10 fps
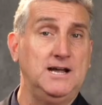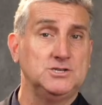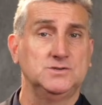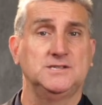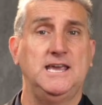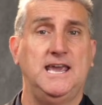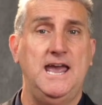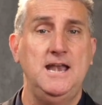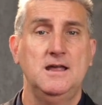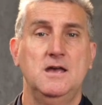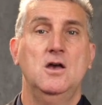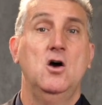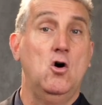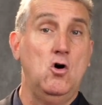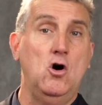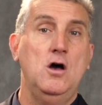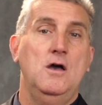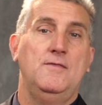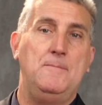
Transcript: much because they can, or